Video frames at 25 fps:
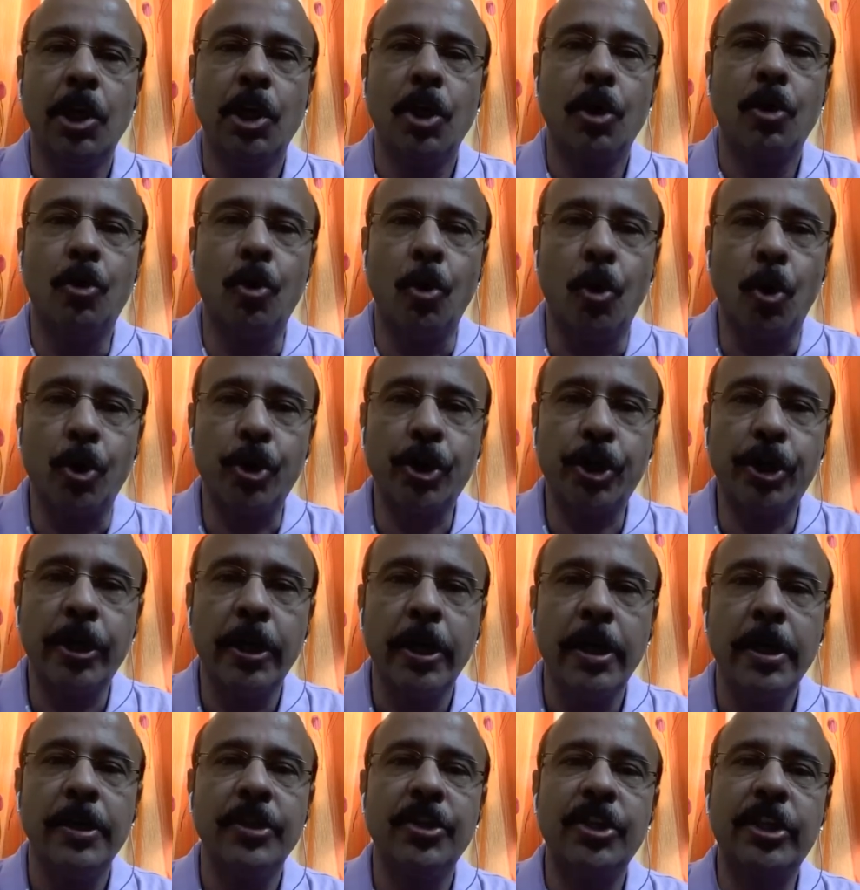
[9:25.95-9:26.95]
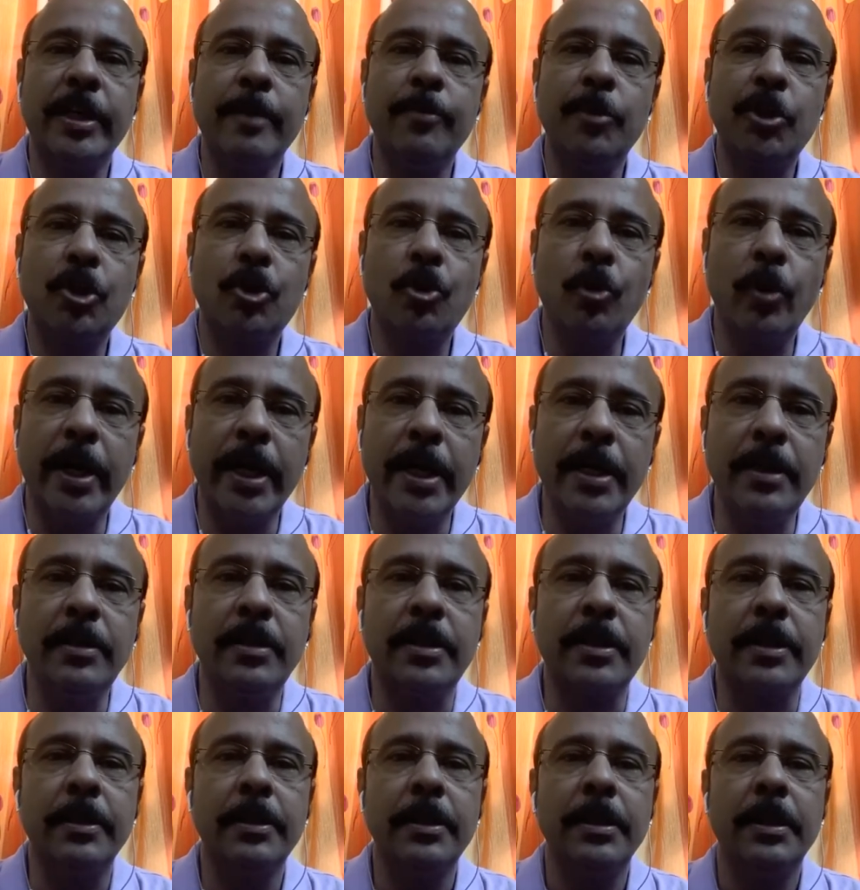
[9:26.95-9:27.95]
Ghosh seems to hint
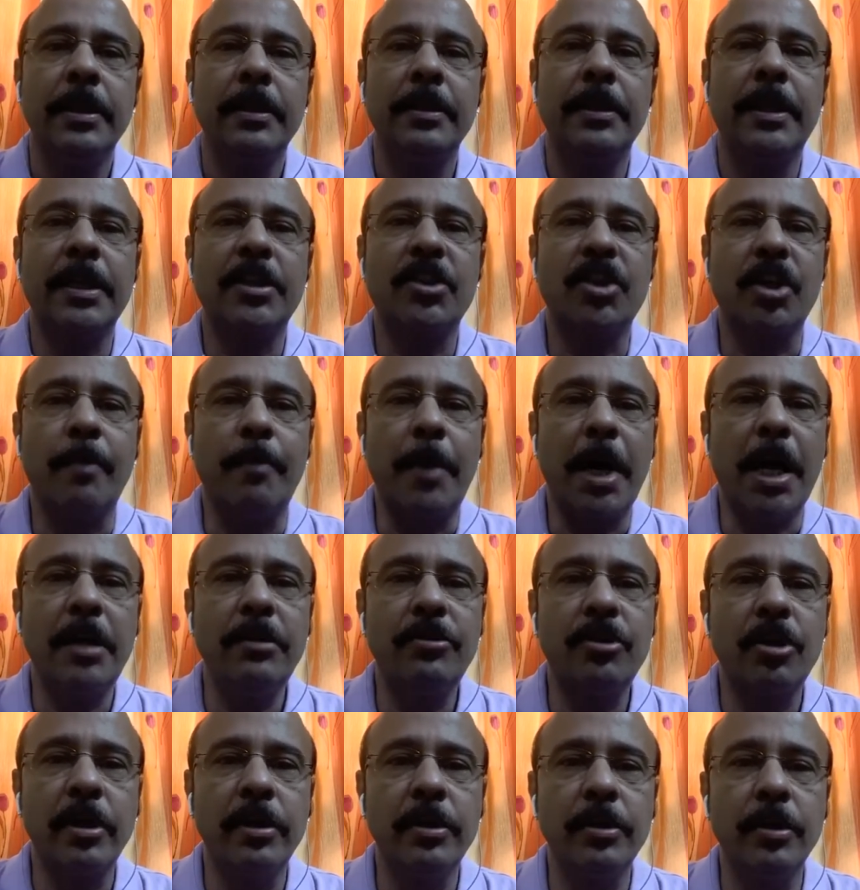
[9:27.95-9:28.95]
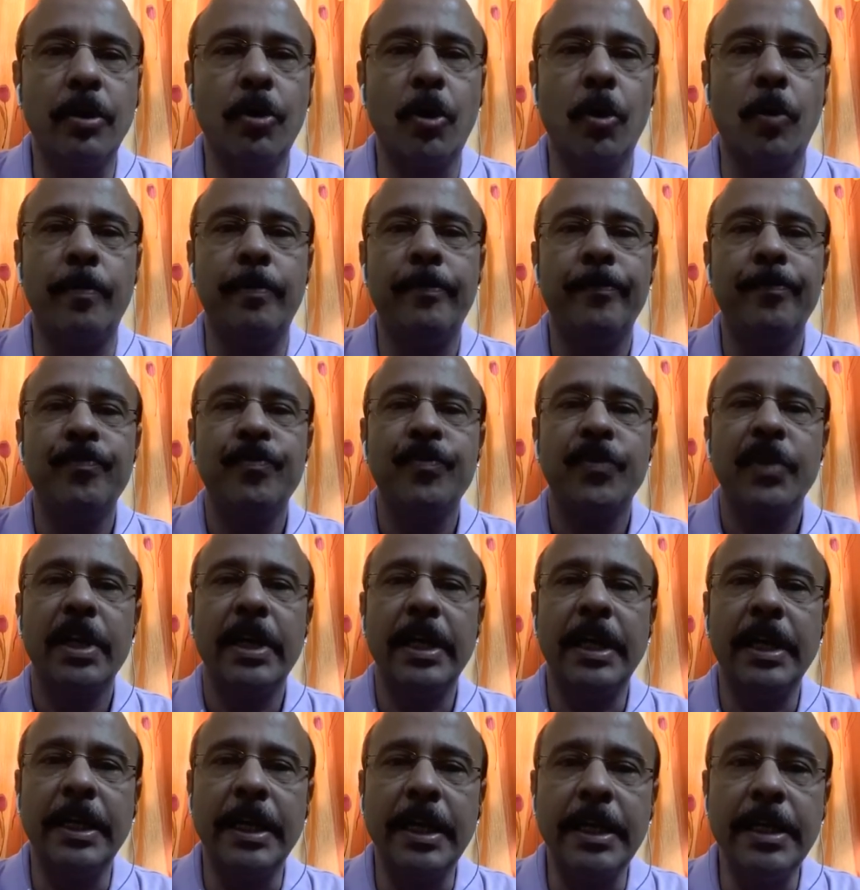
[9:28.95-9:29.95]
that subaltern group
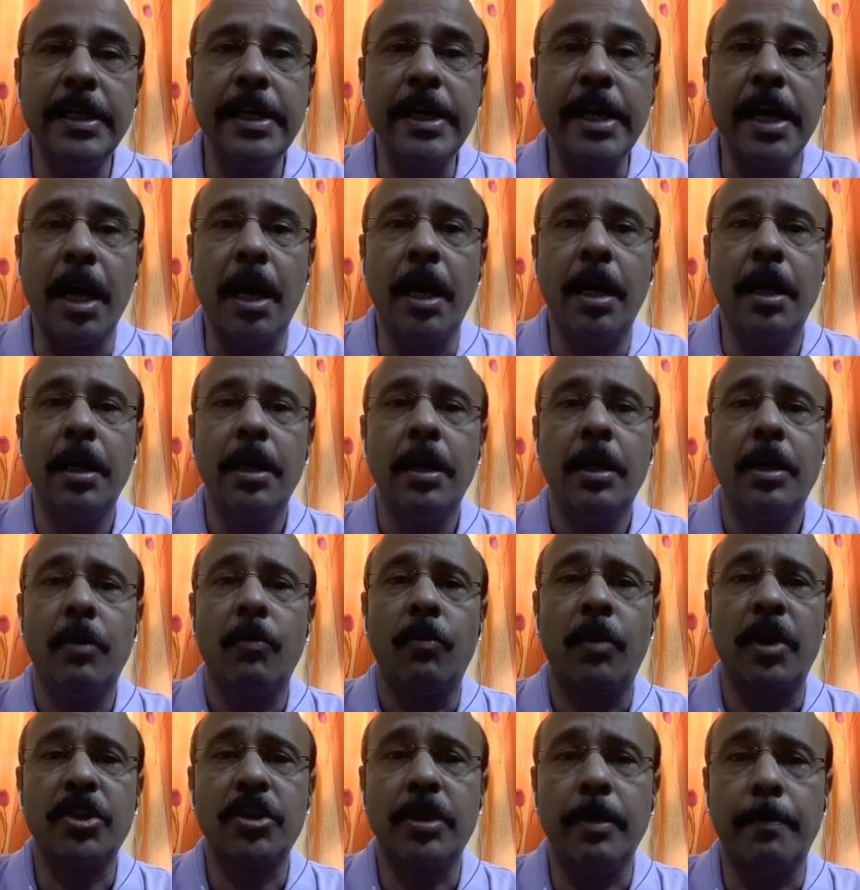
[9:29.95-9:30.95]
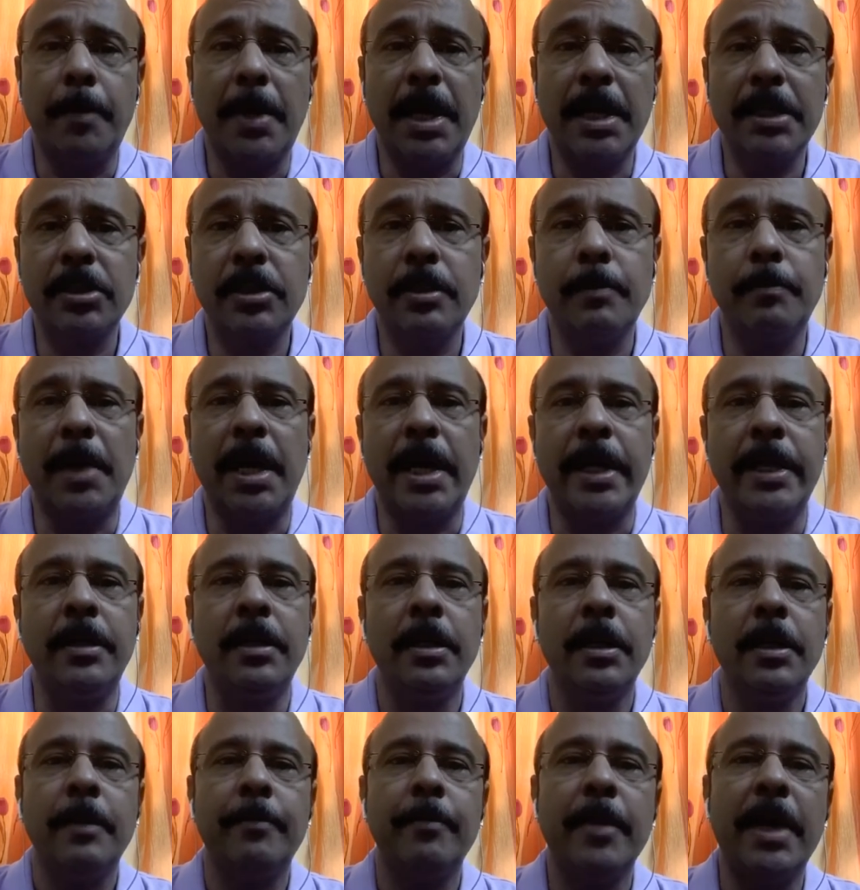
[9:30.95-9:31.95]
in India was the mastermind
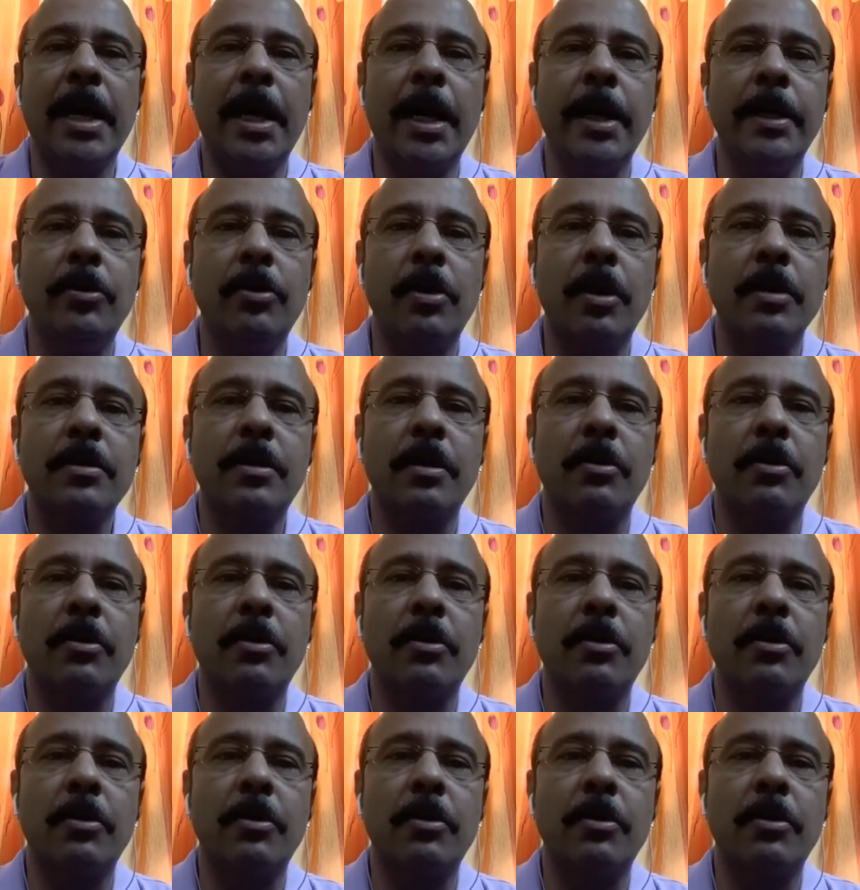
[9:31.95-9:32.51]
behind Dr.